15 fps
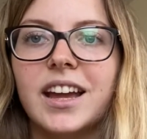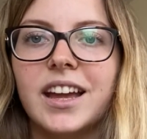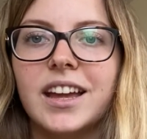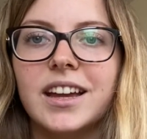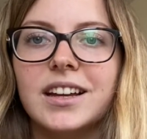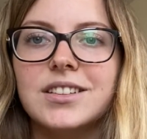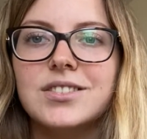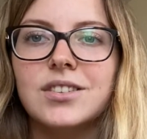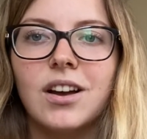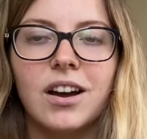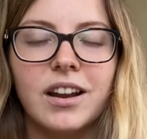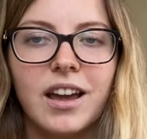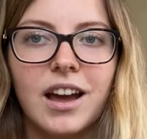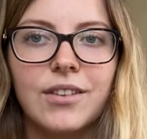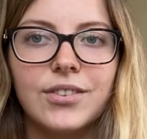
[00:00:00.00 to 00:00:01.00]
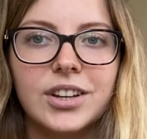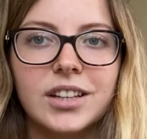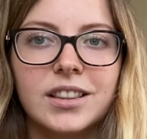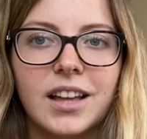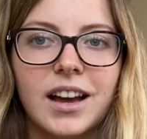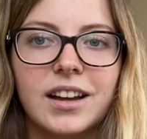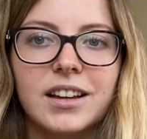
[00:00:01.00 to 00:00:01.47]
and not having
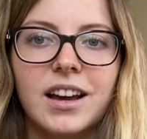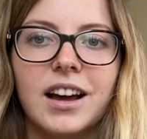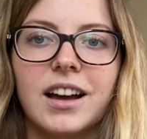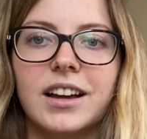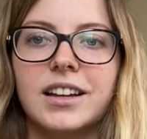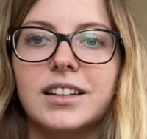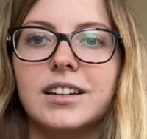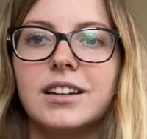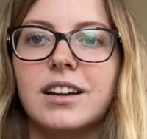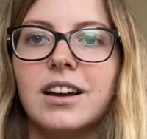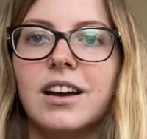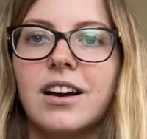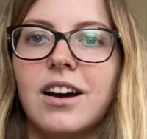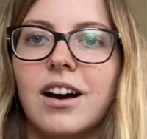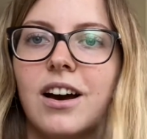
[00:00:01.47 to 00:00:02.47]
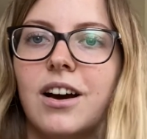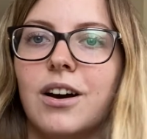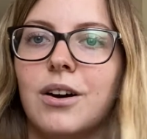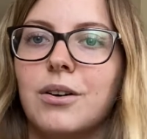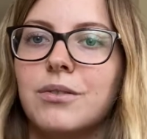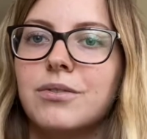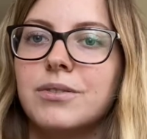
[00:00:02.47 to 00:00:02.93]
that kind
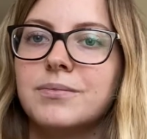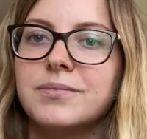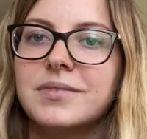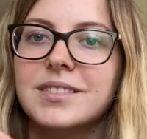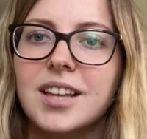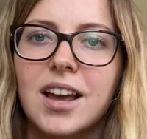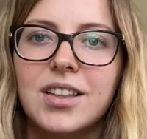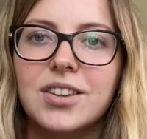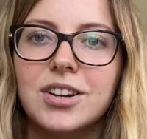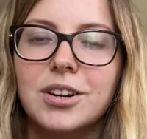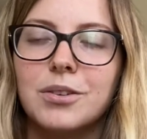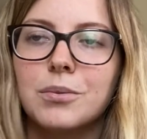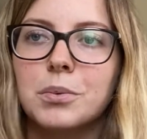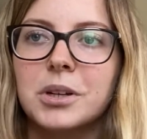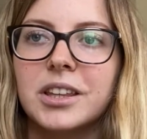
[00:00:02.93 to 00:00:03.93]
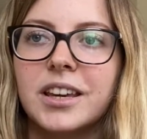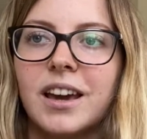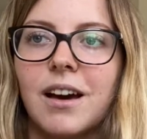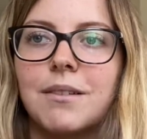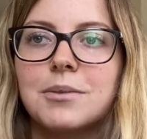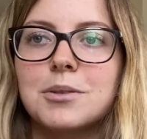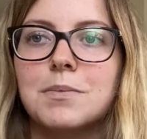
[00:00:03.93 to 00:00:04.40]
of Tether really
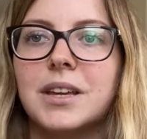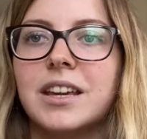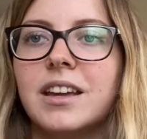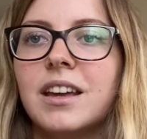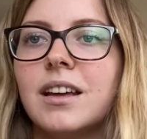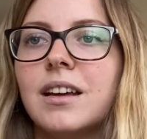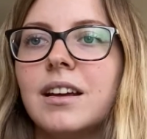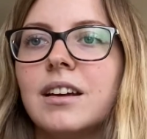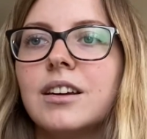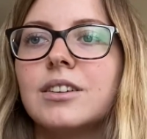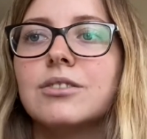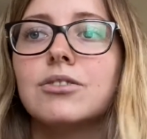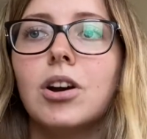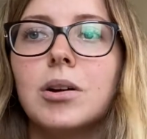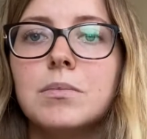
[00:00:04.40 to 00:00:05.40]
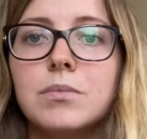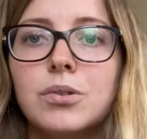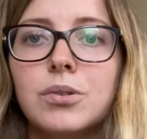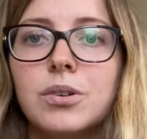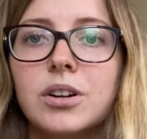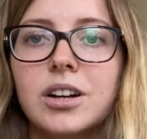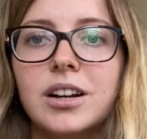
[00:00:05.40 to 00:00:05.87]
helped me grow
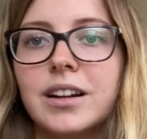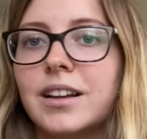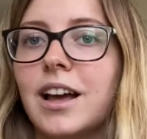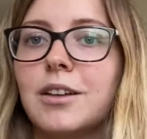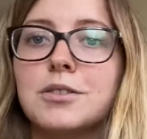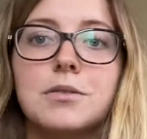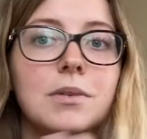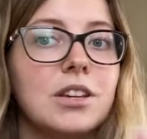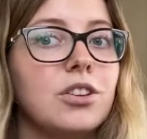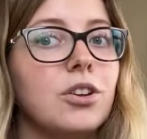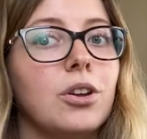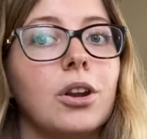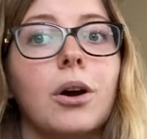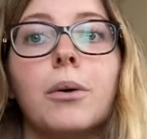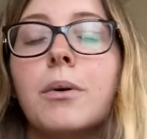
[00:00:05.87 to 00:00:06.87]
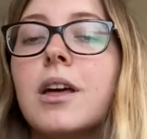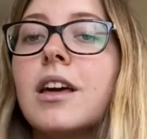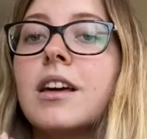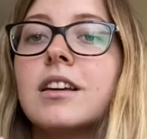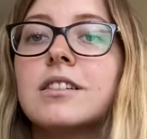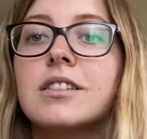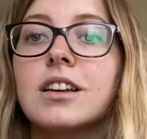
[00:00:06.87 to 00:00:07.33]
more, helped me, you know,
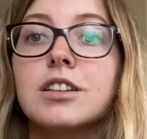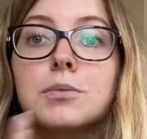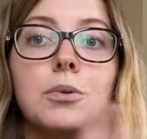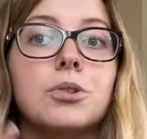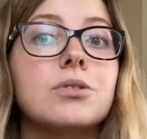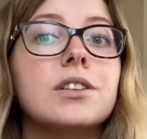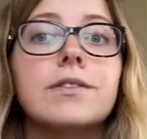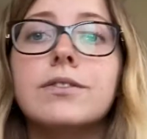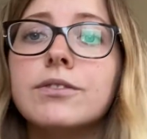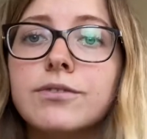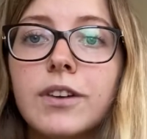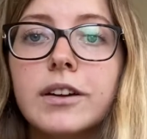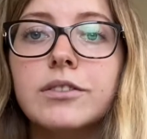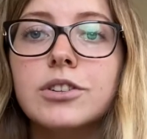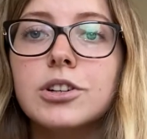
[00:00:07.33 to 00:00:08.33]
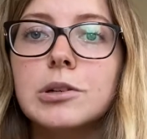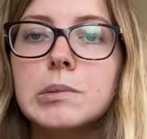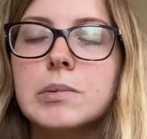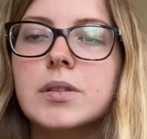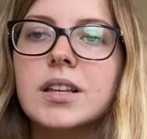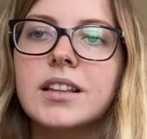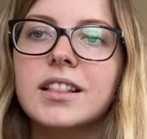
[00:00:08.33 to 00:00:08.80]
explore different friend
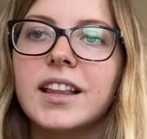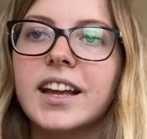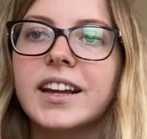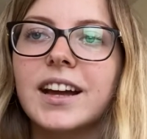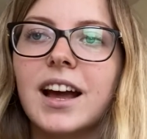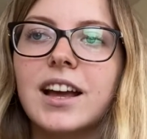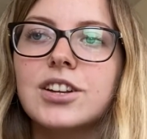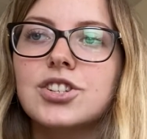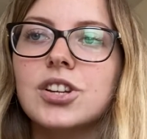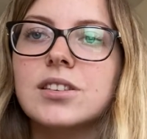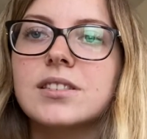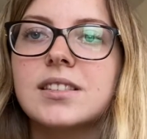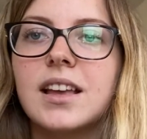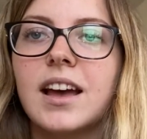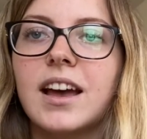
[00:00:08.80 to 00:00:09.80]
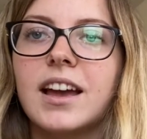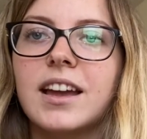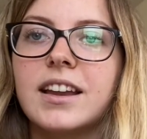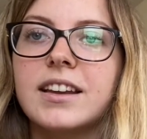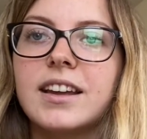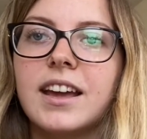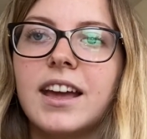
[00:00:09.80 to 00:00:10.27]
groups, like I just
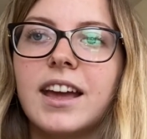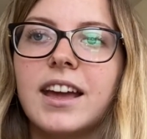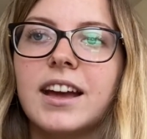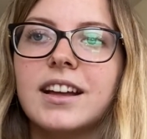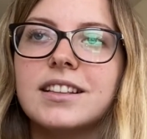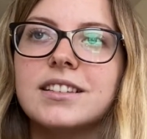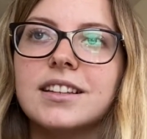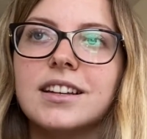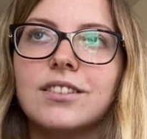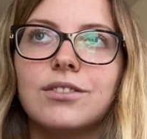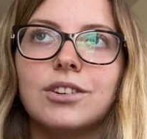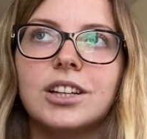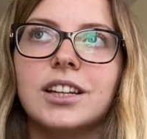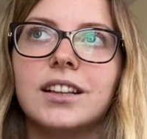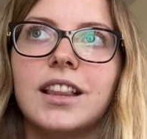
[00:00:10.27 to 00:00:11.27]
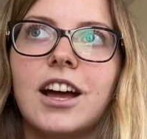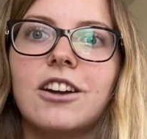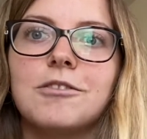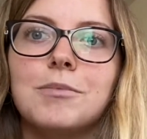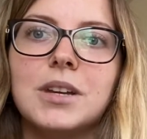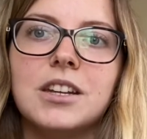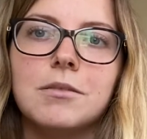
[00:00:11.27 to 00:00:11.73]
said, and it really
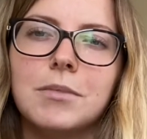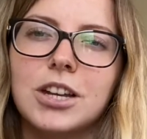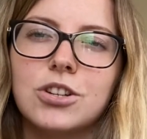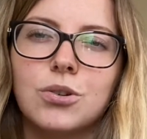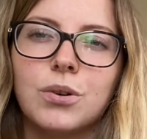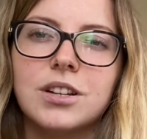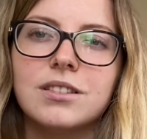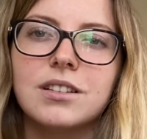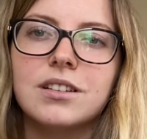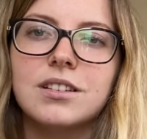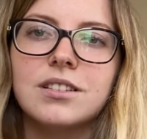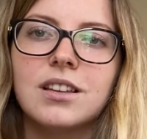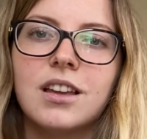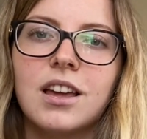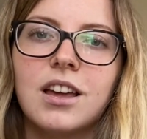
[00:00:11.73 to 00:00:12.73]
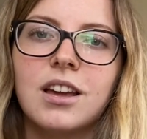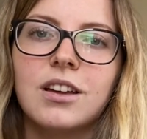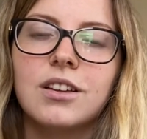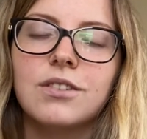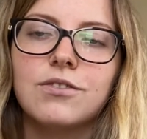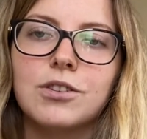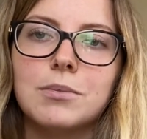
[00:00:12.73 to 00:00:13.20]
allowed me to make choices
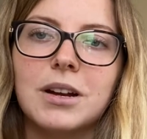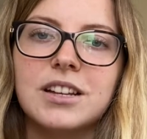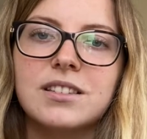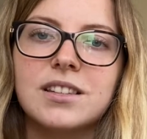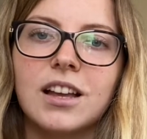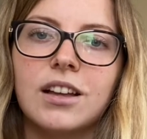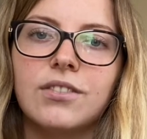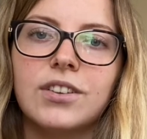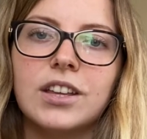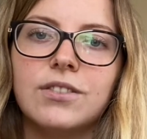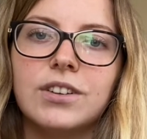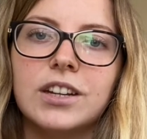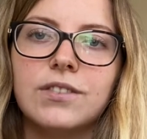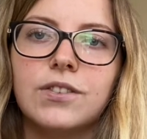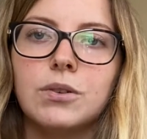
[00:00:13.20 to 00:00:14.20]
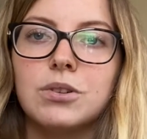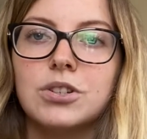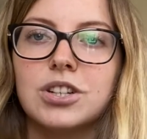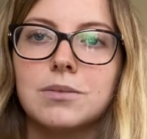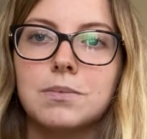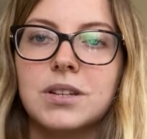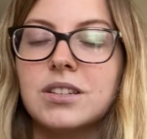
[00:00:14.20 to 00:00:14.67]
for myself, even if it would
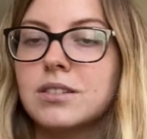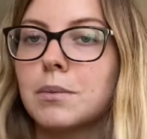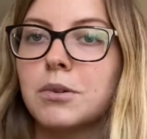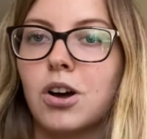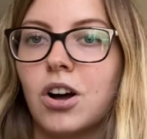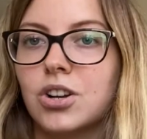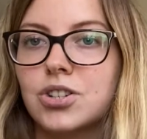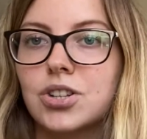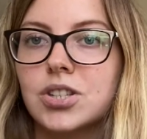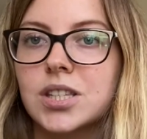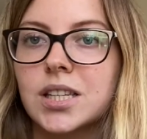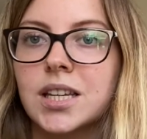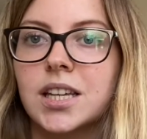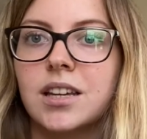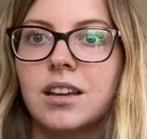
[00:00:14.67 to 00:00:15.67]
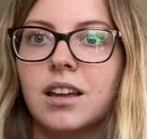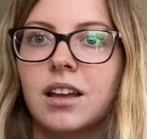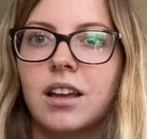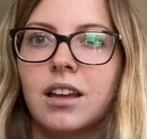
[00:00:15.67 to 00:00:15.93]
just be subconsciously